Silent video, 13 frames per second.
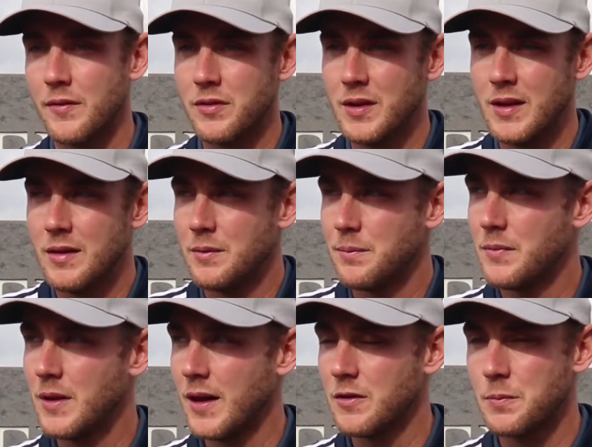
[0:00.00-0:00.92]
I've seen there
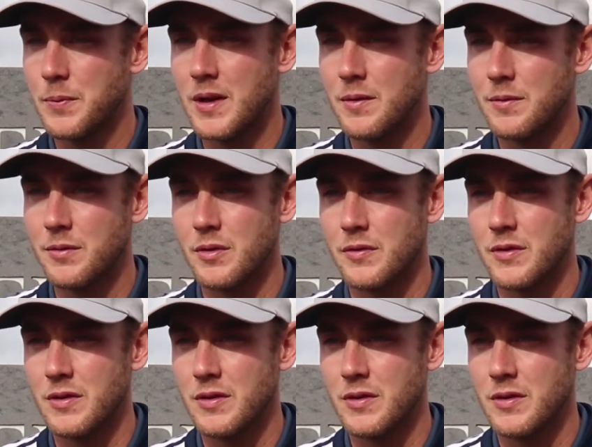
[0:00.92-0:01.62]
has been a sort of a